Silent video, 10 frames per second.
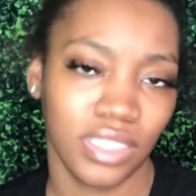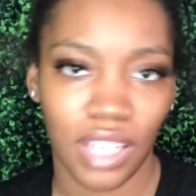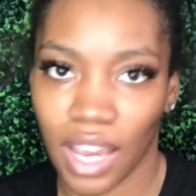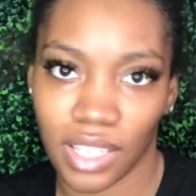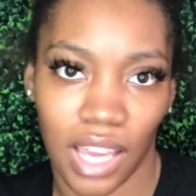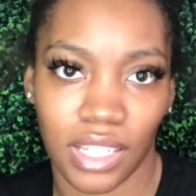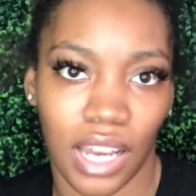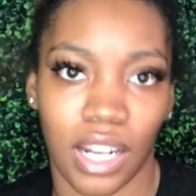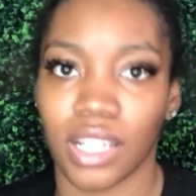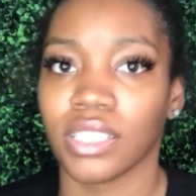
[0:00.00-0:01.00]
Yada yada
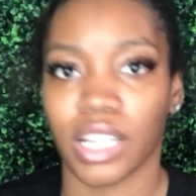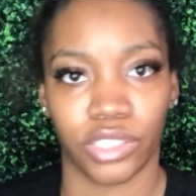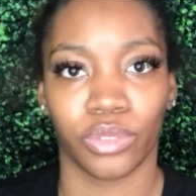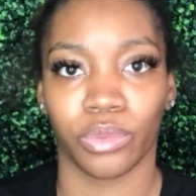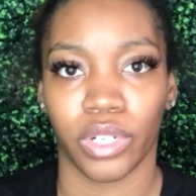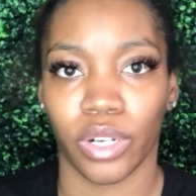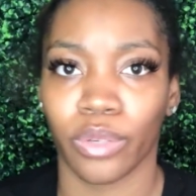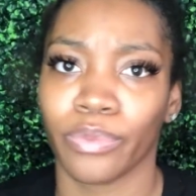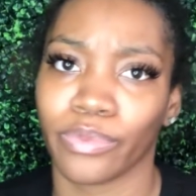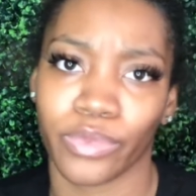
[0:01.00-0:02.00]
yada. Yes, you will.
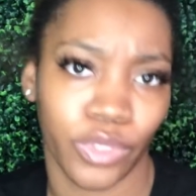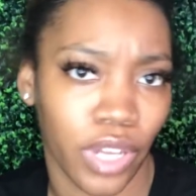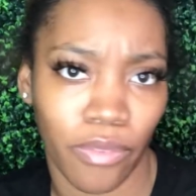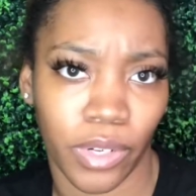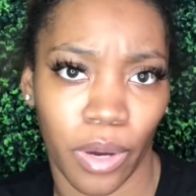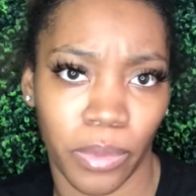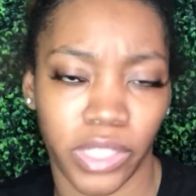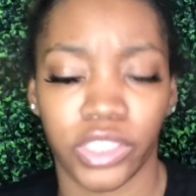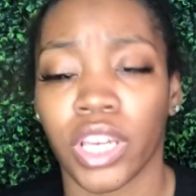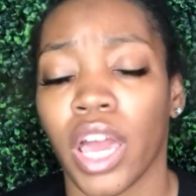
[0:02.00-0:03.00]
You never know,
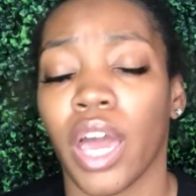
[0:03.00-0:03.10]
bitch.